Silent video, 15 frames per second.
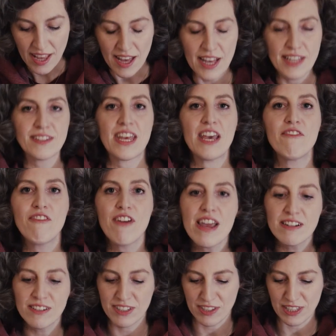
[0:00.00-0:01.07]
And
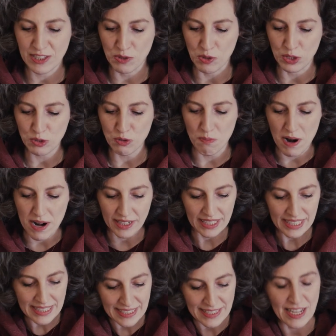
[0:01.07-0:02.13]
awareness is going to
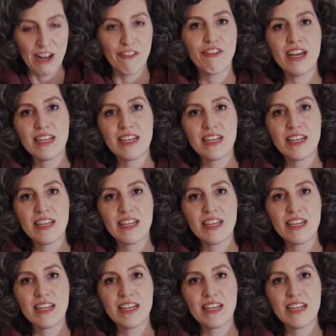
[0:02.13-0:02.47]
mark itself